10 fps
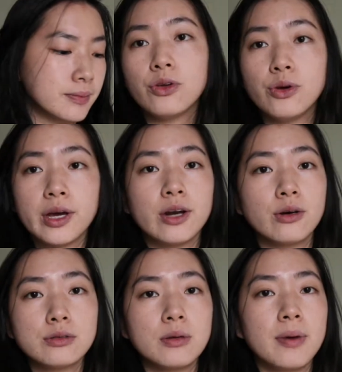You can
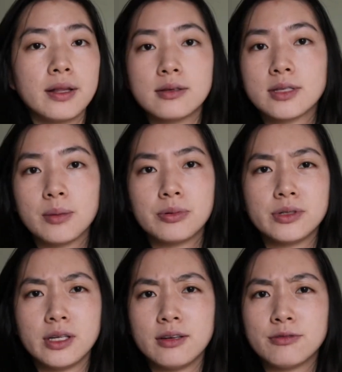also buy them
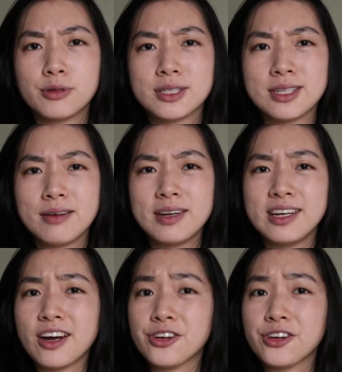separately for $79